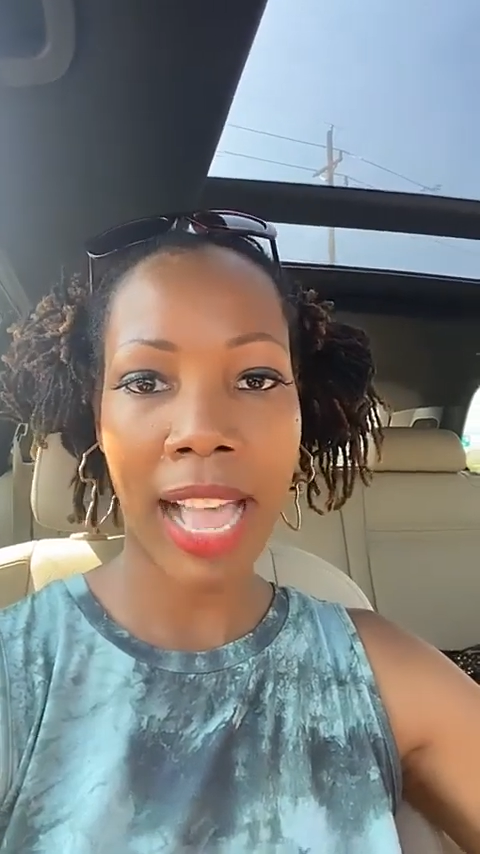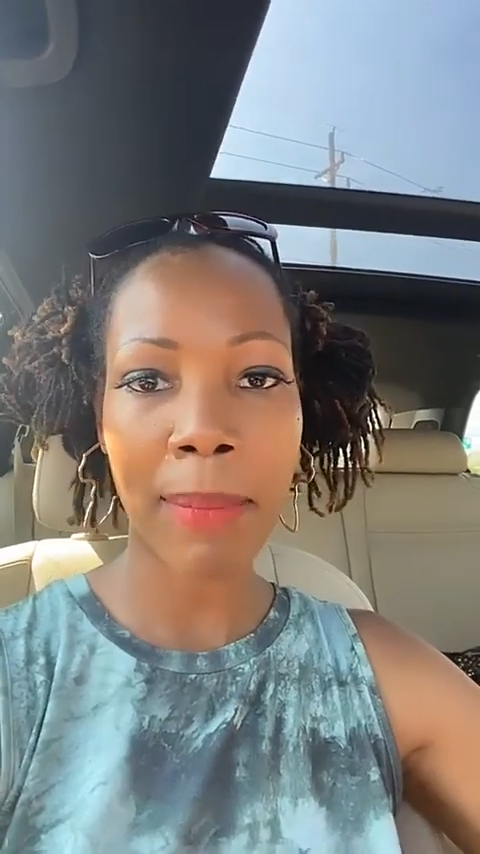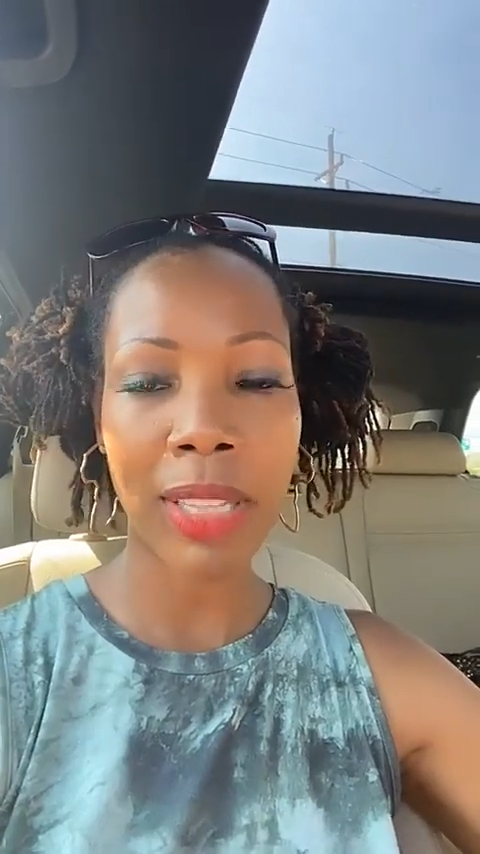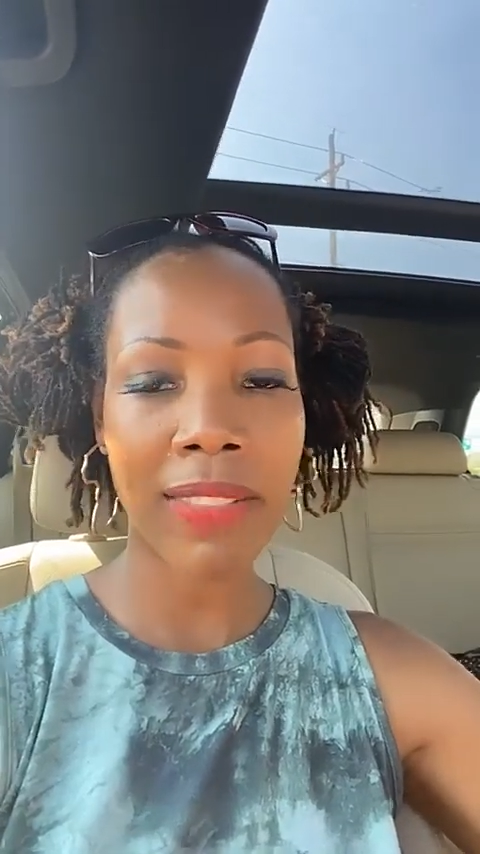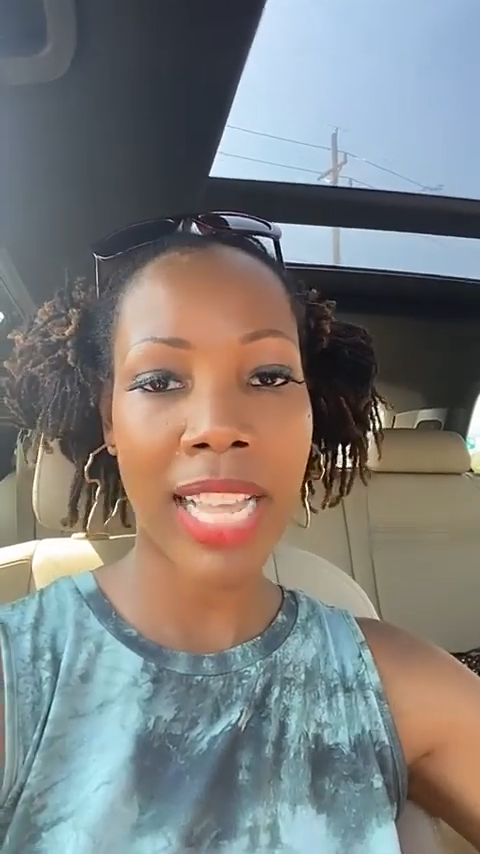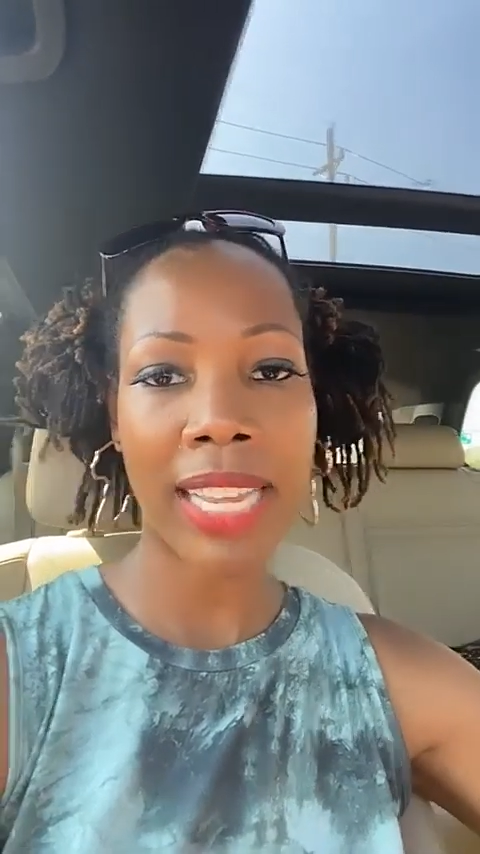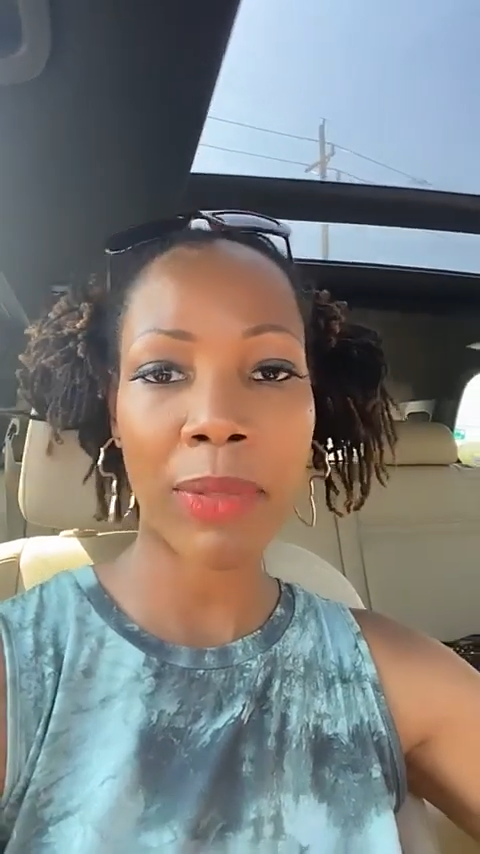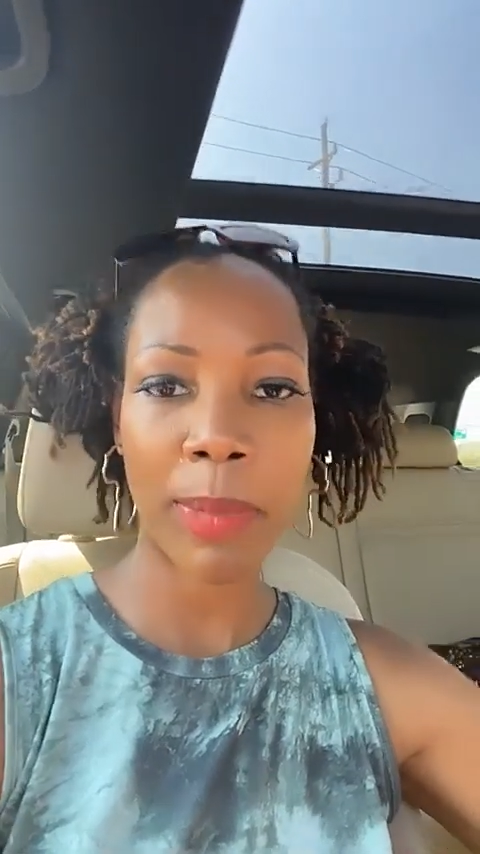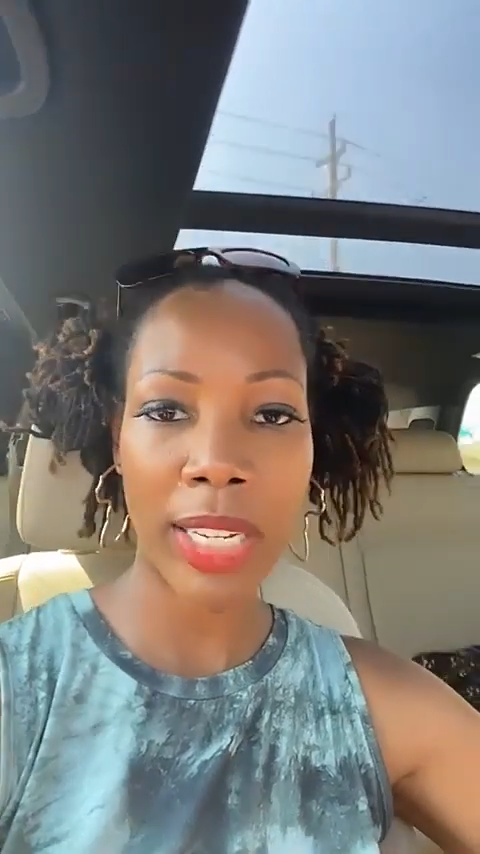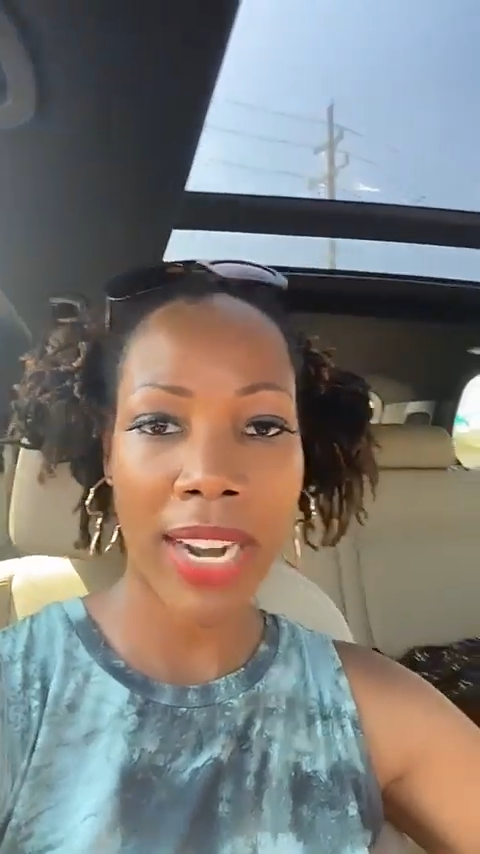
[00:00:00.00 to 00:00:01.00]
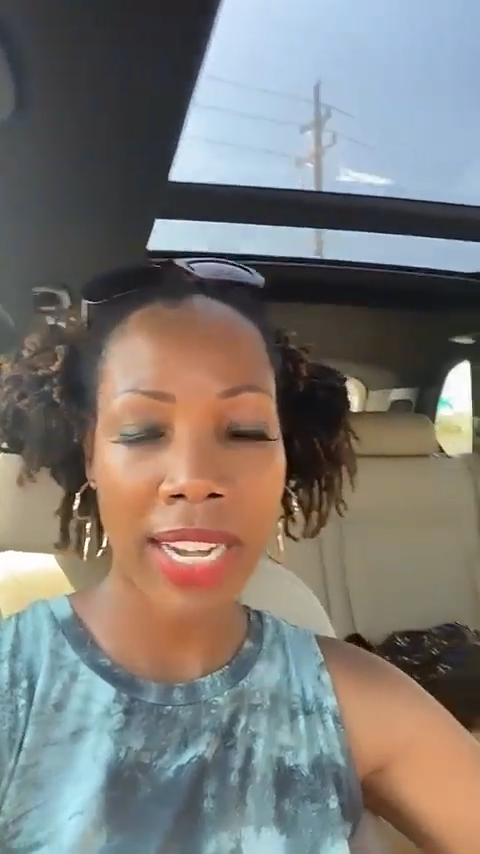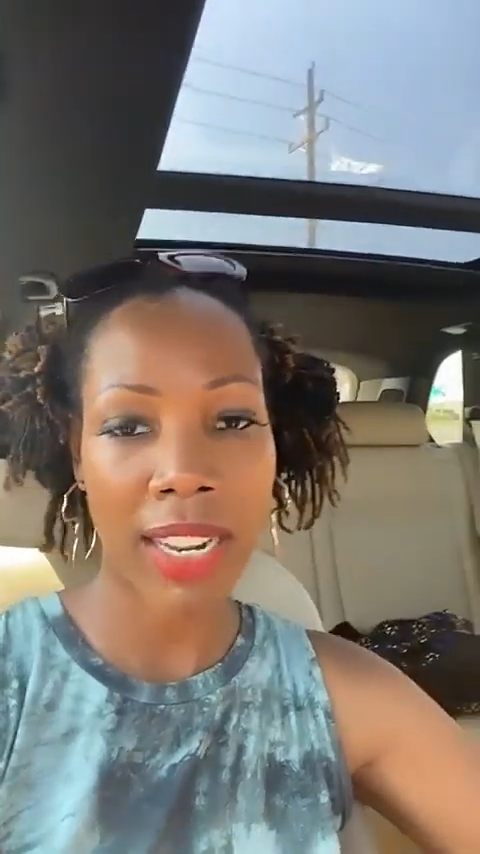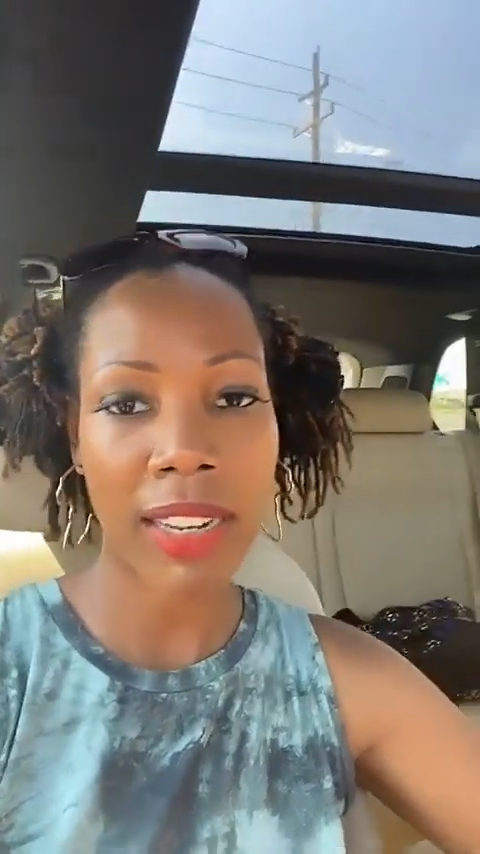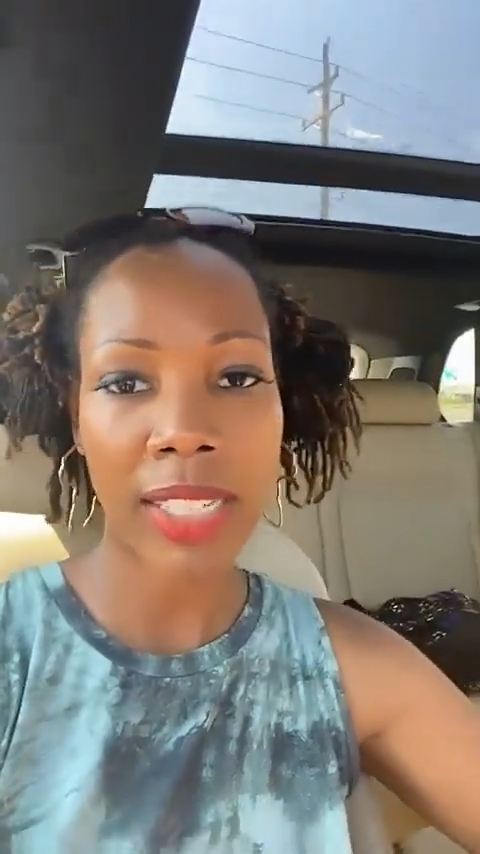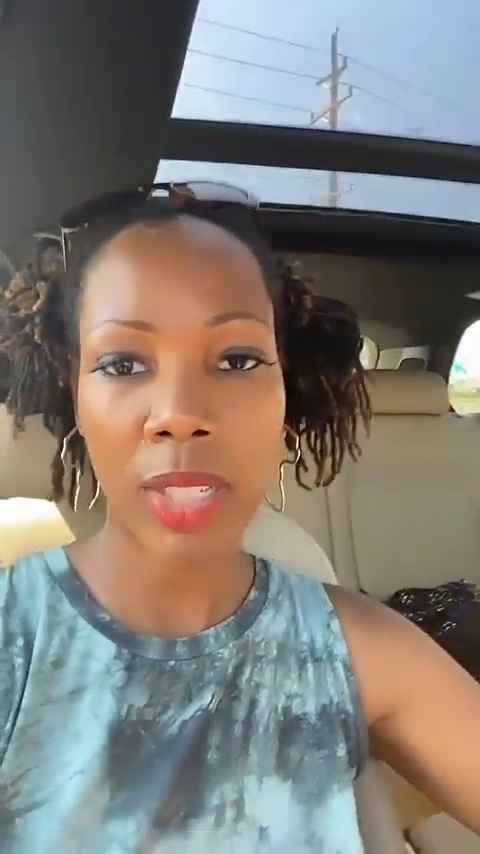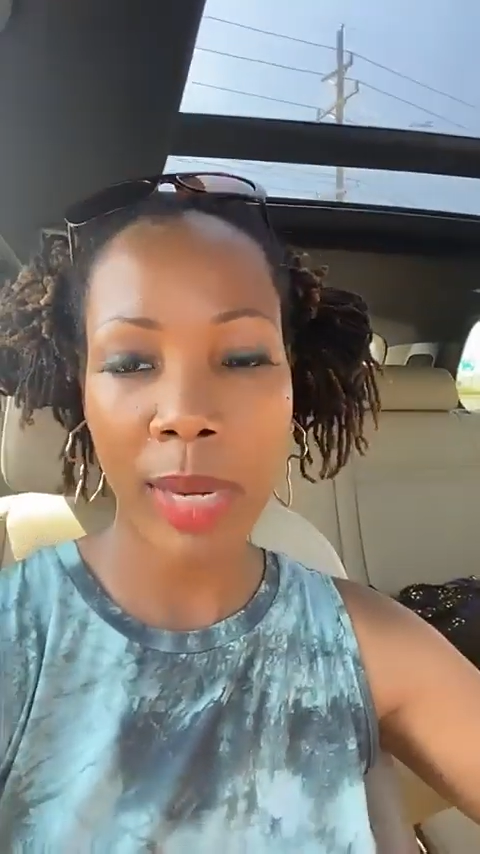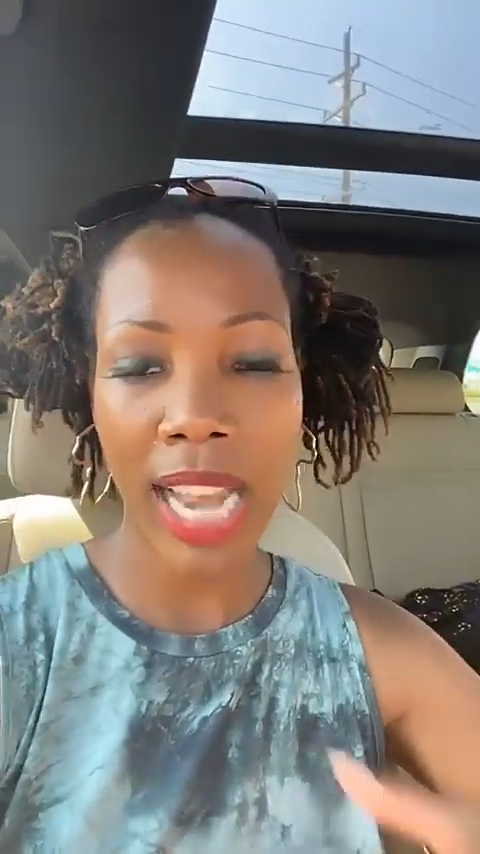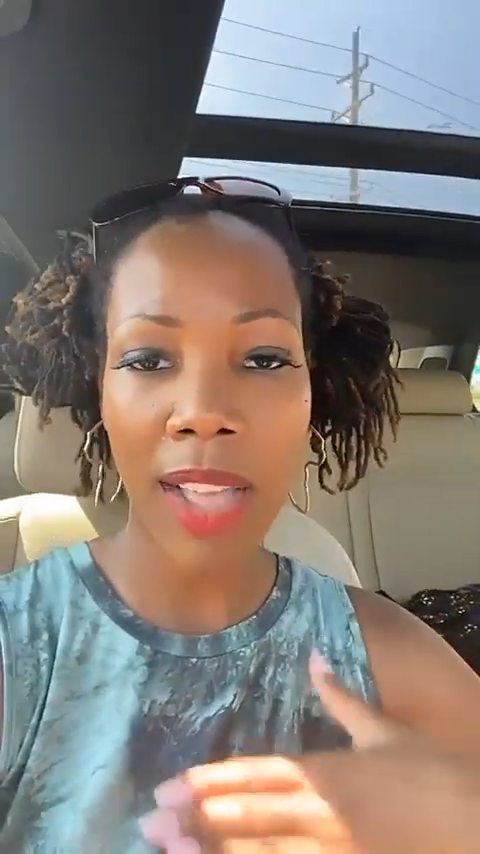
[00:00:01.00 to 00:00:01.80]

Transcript: I believe that it would be great encouragement,